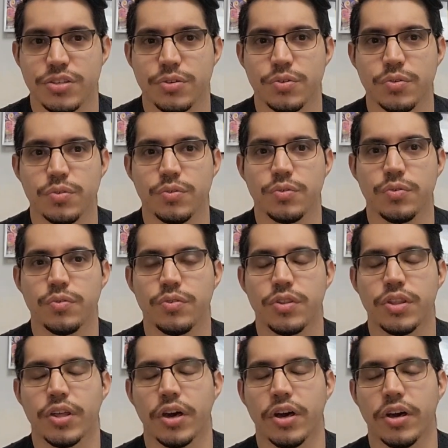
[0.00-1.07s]
to
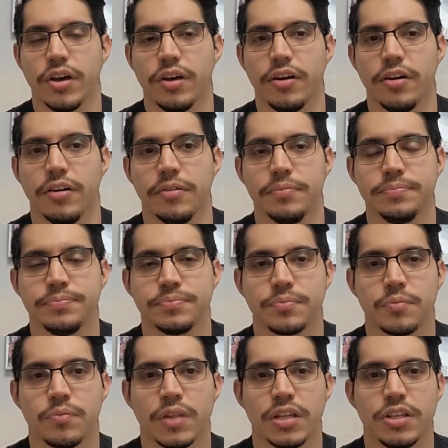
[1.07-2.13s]
the
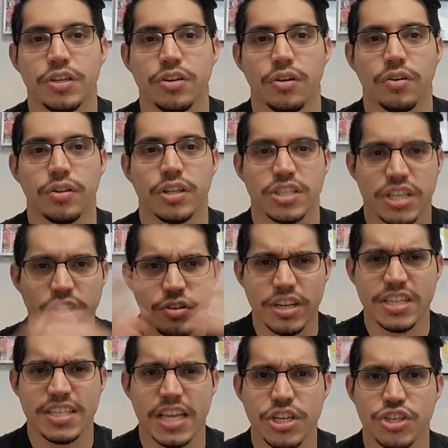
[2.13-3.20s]

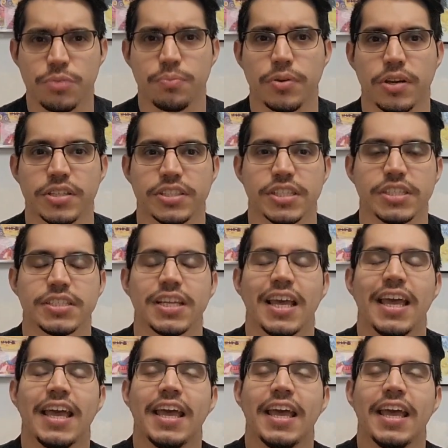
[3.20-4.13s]
synchronization process?